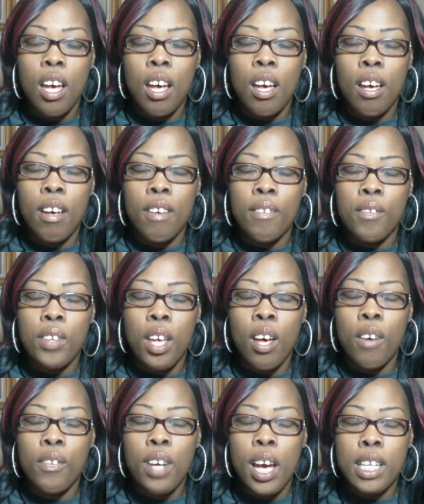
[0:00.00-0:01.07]
of
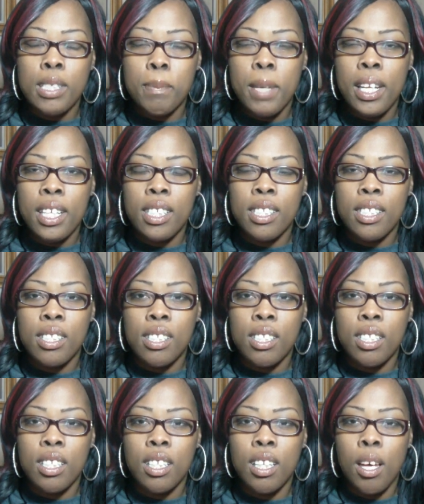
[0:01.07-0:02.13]
Elf Cosmetics
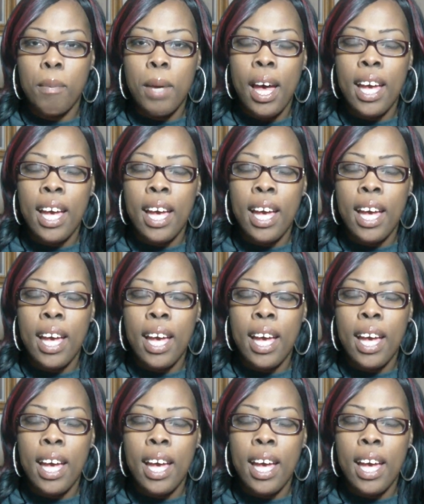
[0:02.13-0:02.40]
um,